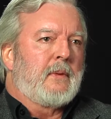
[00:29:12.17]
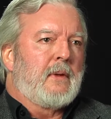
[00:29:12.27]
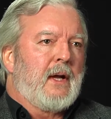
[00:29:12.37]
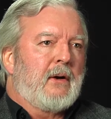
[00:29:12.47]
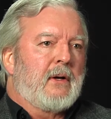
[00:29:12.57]

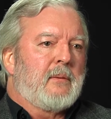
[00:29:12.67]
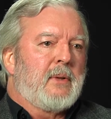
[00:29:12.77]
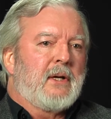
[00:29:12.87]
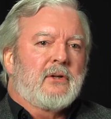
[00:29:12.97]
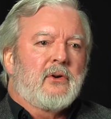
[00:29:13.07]
there can
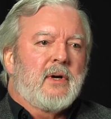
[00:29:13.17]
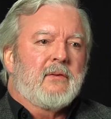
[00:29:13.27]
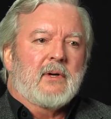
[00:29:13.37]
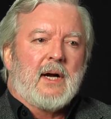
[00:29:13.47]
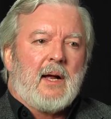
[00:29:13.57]
be a degree
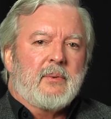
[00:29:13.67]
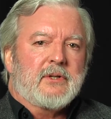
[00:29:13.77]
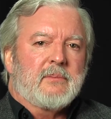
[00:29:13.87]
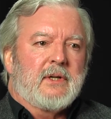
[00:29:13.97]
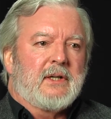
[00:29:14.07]
of
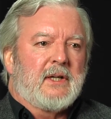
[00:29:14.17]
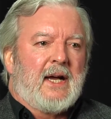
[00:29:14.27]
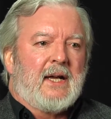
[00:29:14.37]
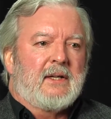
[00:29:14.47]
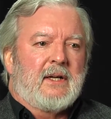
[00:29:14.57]
accomplishment in
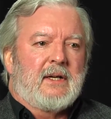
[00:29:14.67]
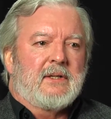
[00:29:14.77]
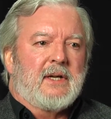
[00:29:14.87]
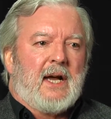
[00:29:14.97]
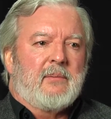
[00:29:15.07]
that
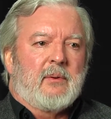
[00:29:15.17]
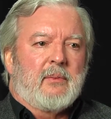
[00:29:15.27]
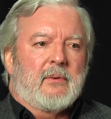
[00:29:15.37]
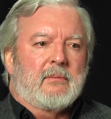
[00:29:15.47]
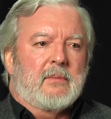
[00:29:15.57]
is
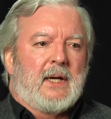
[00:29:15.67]
admirable.